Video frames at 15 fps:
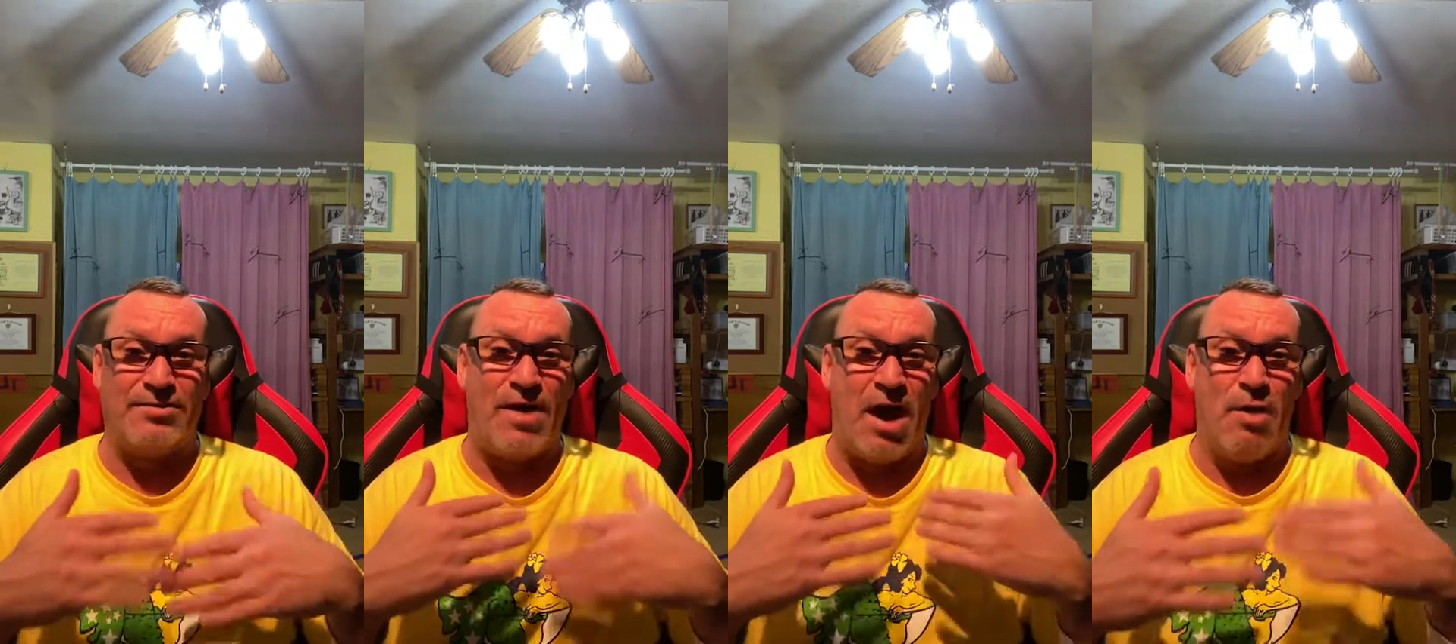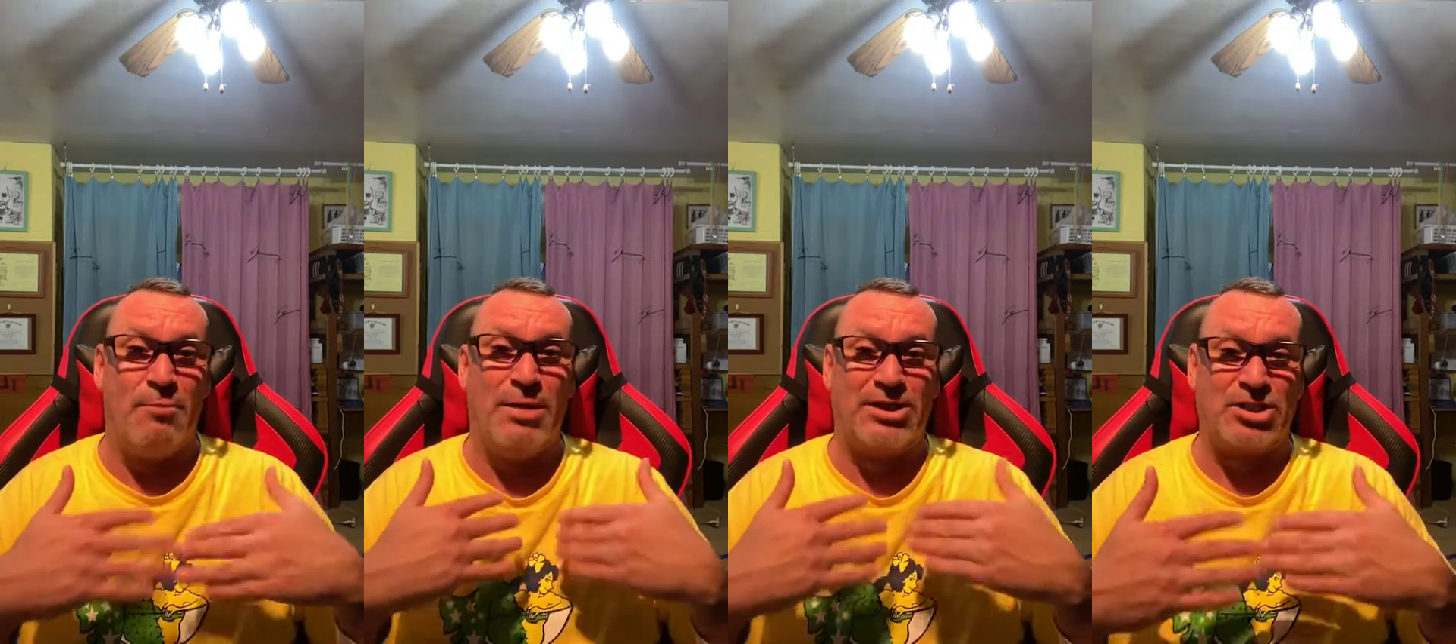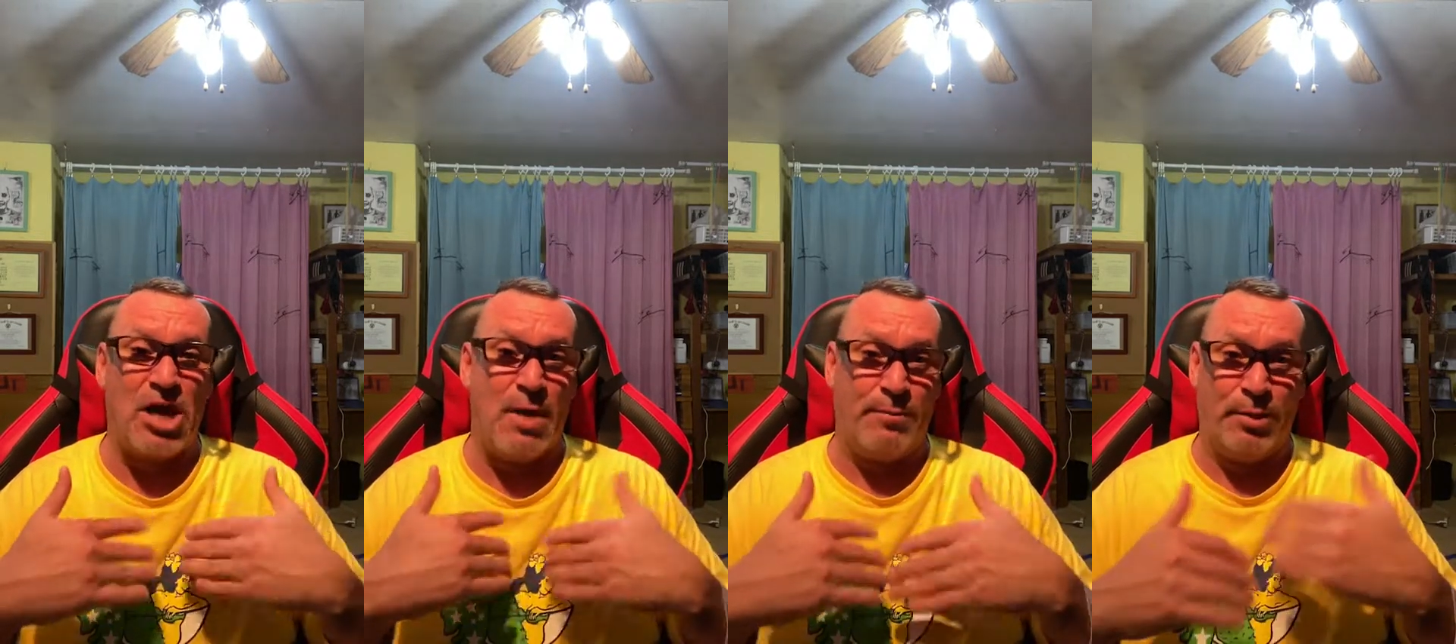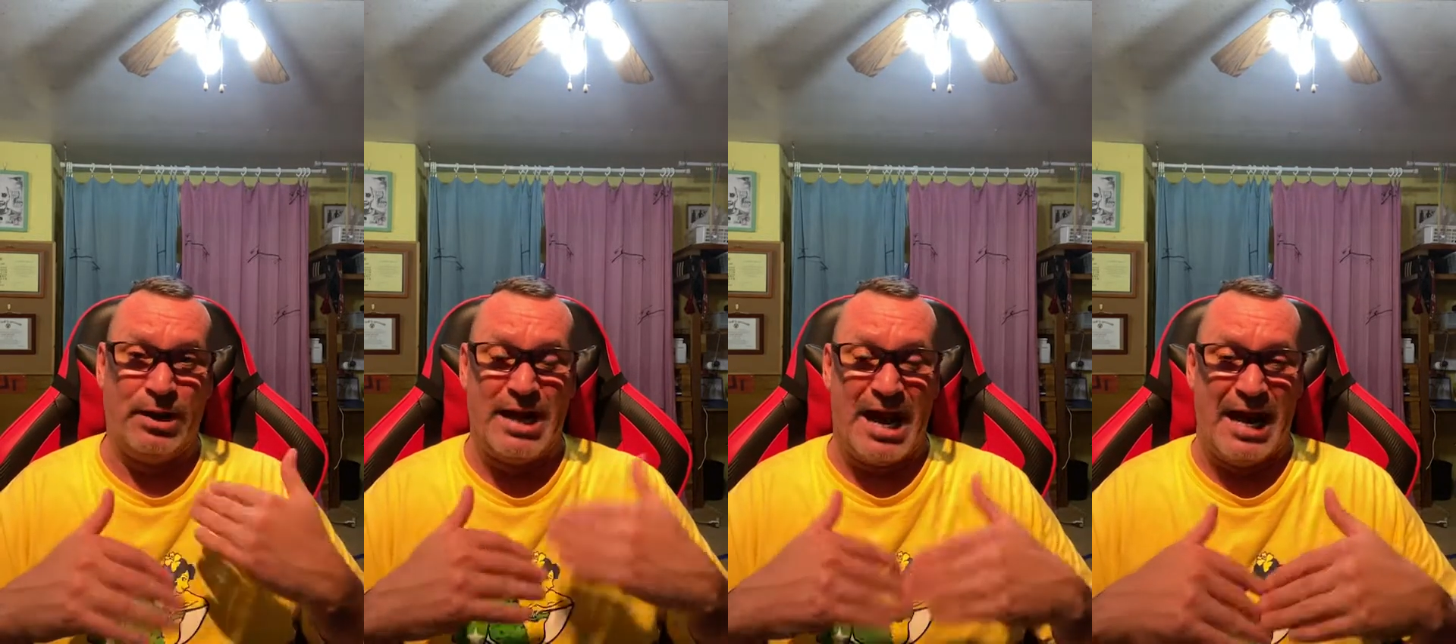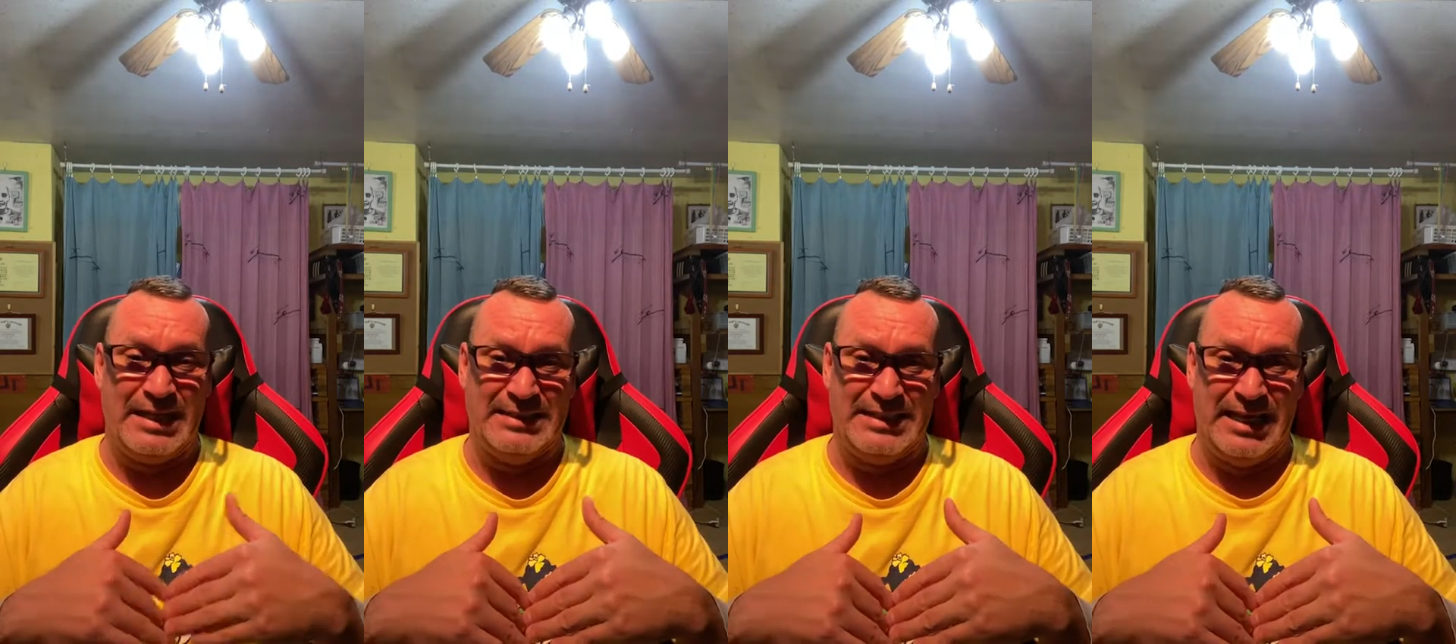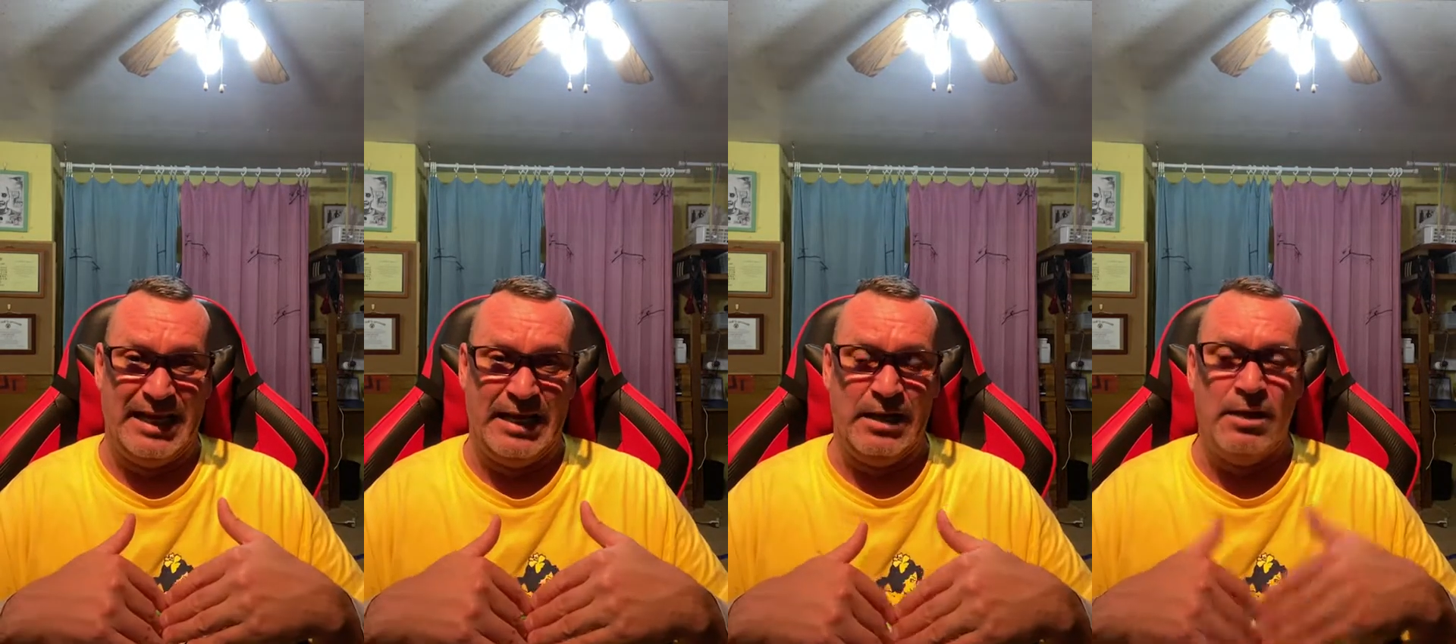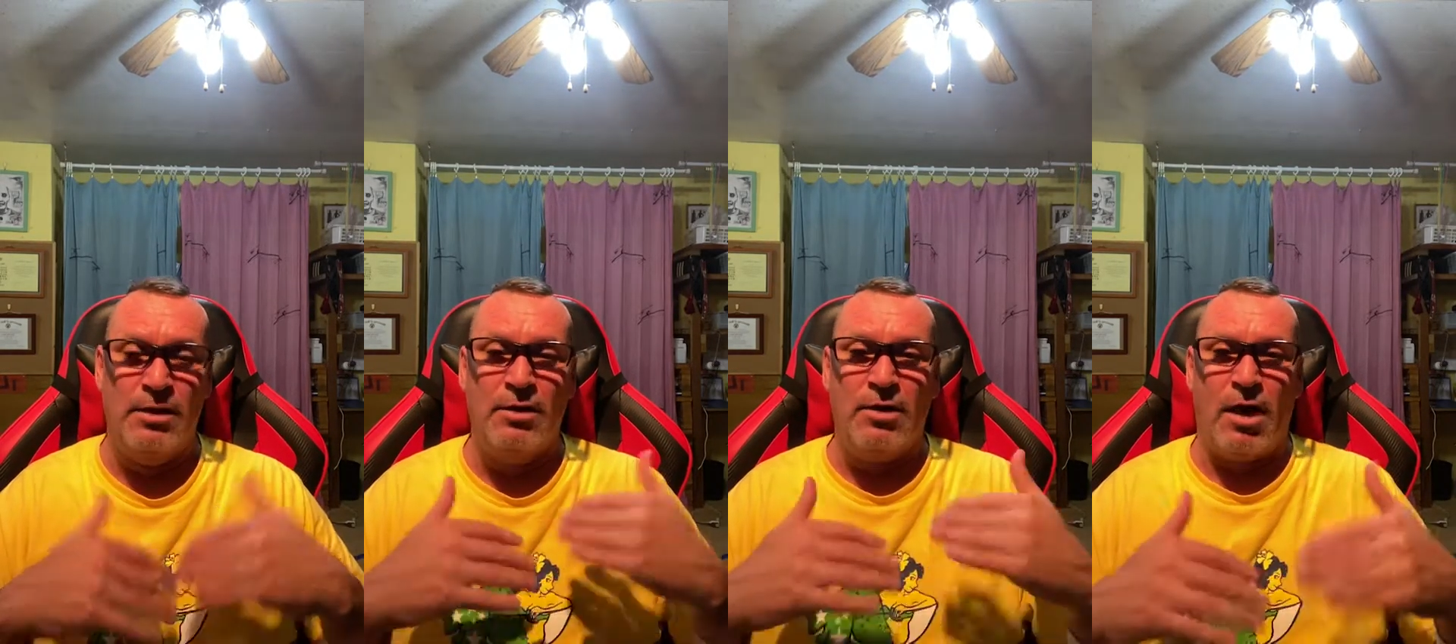of how much capoeira I did,